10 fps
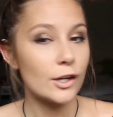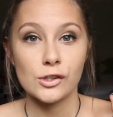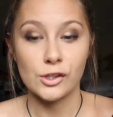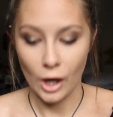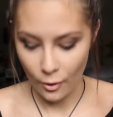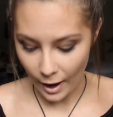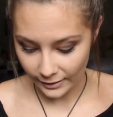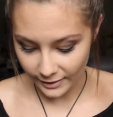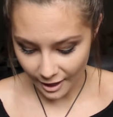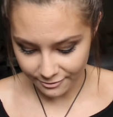So
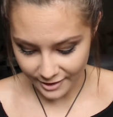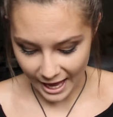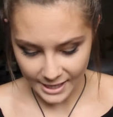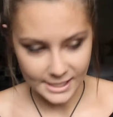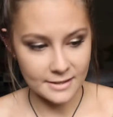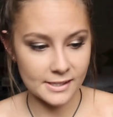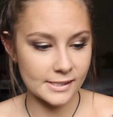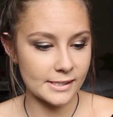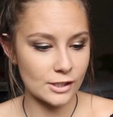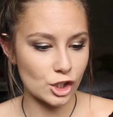I love that, and this
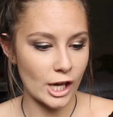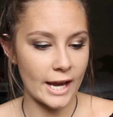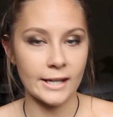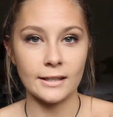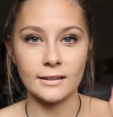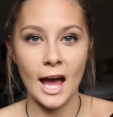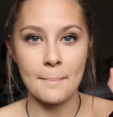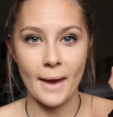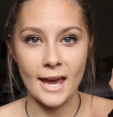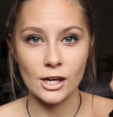is in the shade
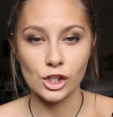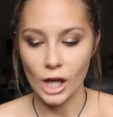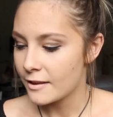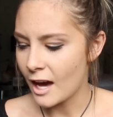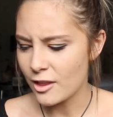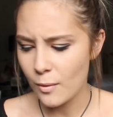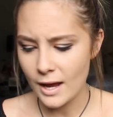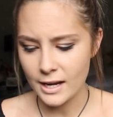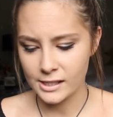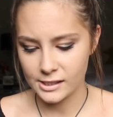Light Beige. The other
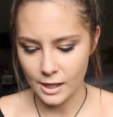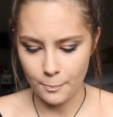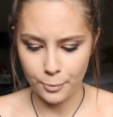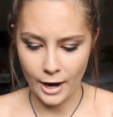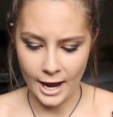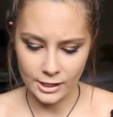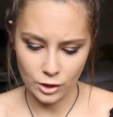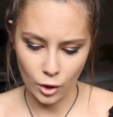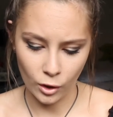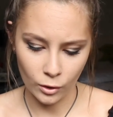one is a
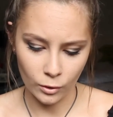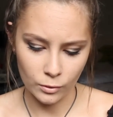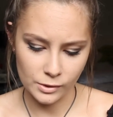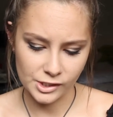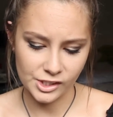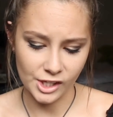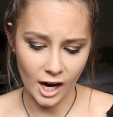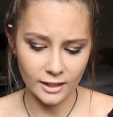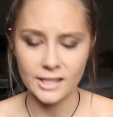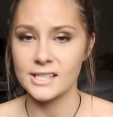brand called
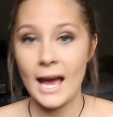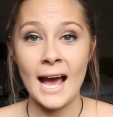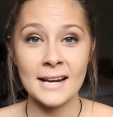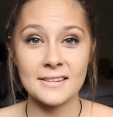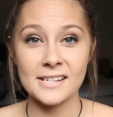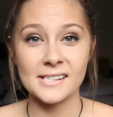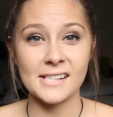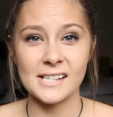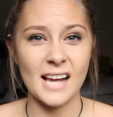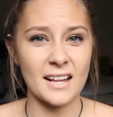Starlet, and this is
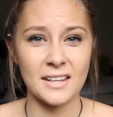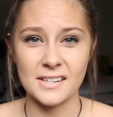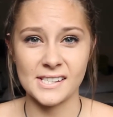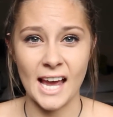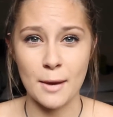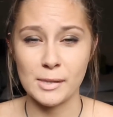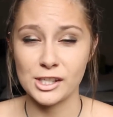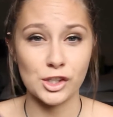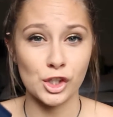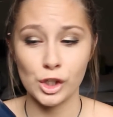exactly the same.
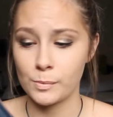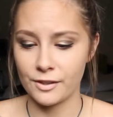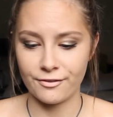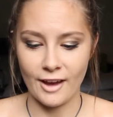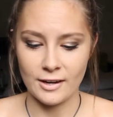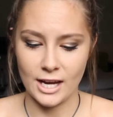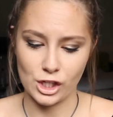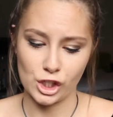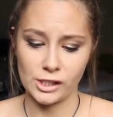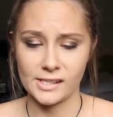It's a tubed
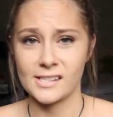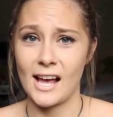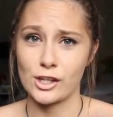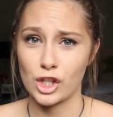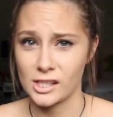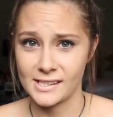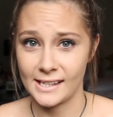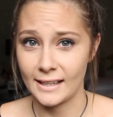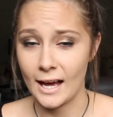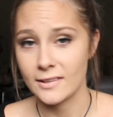foundation slash
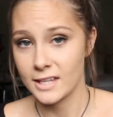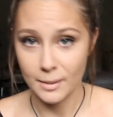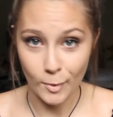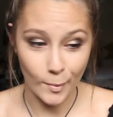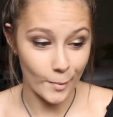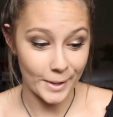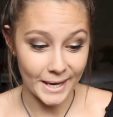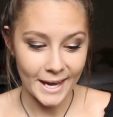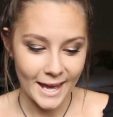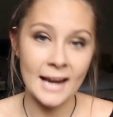concealer
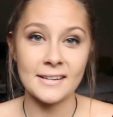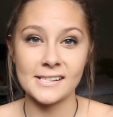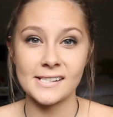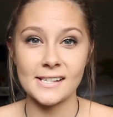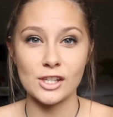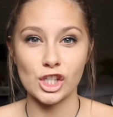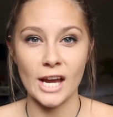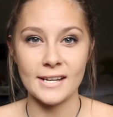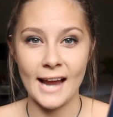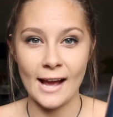thingy-mabobby, and this is in the
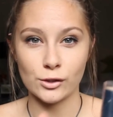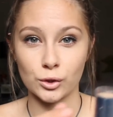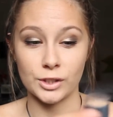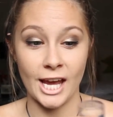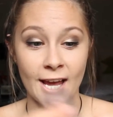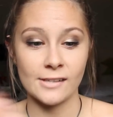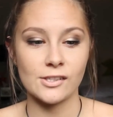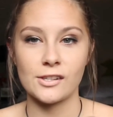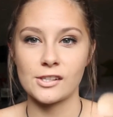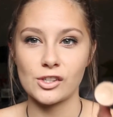shade Natural Tan,
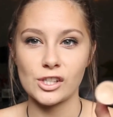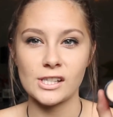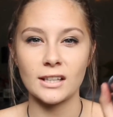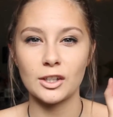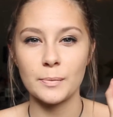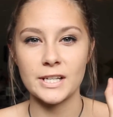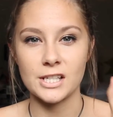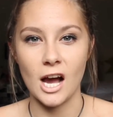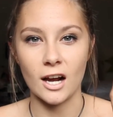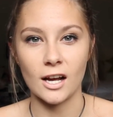so this is just a little bit
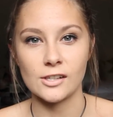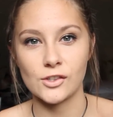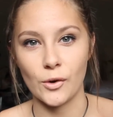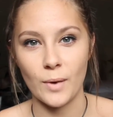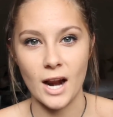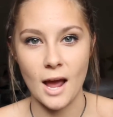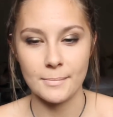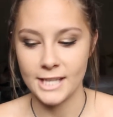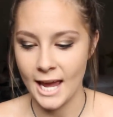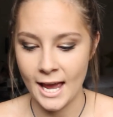darker, so when
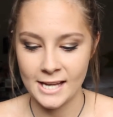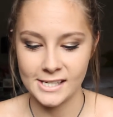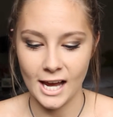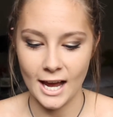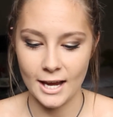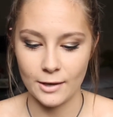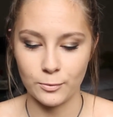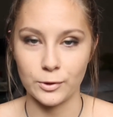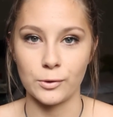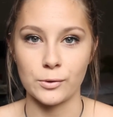I'm tanned I
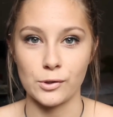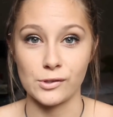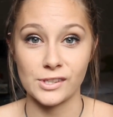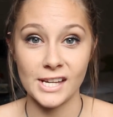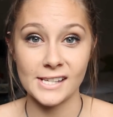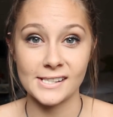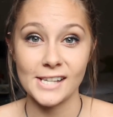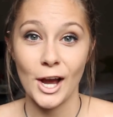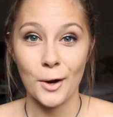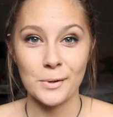will use this,
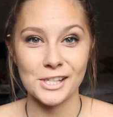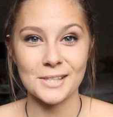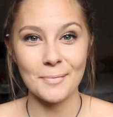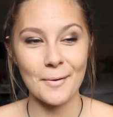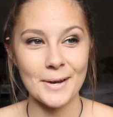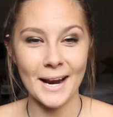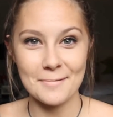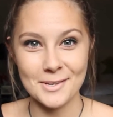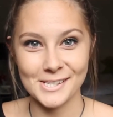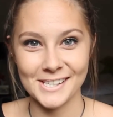which at the moment
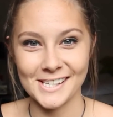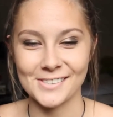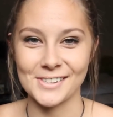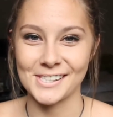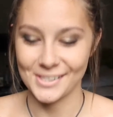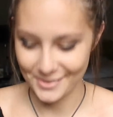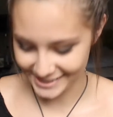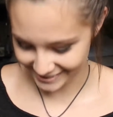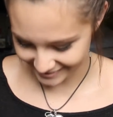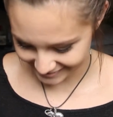I'm using this, which is
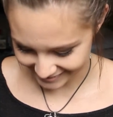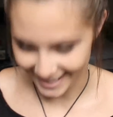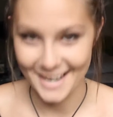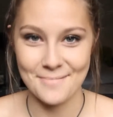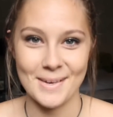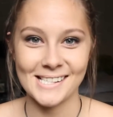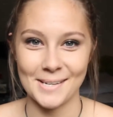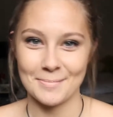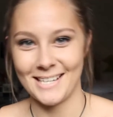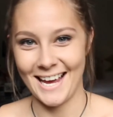always a good sign. It means
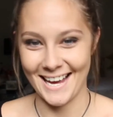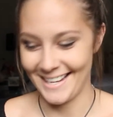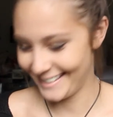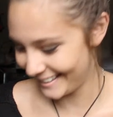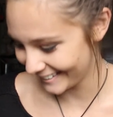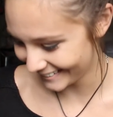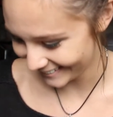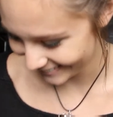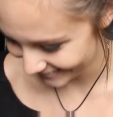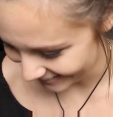I'm tanned.
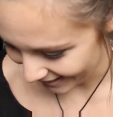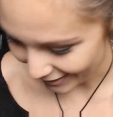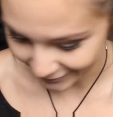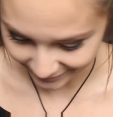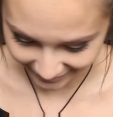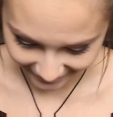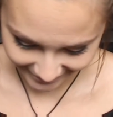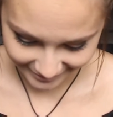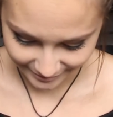Oh god.